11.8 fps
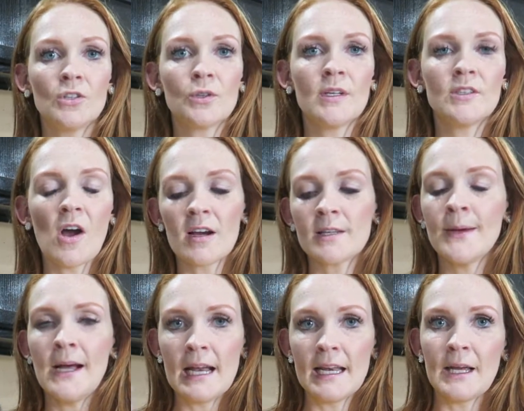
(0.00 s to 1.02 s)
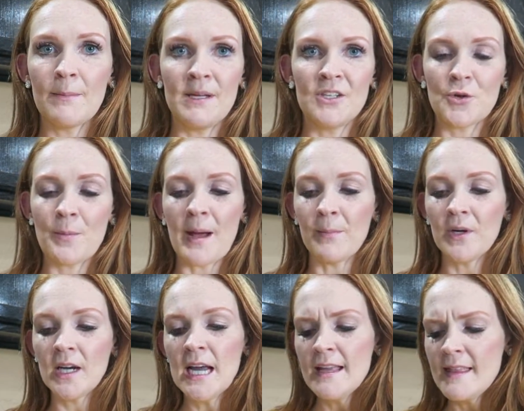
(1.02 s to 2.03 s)
Also, I talked about adding a pinch of
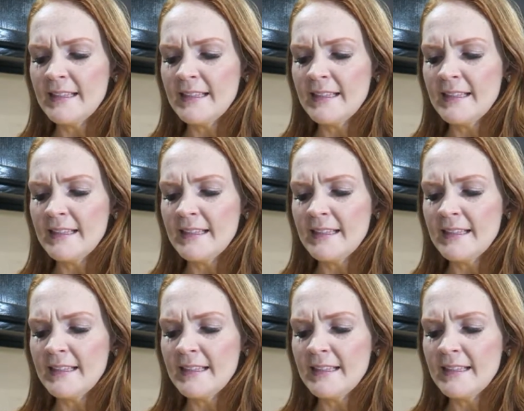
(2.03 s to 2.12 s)
pepper.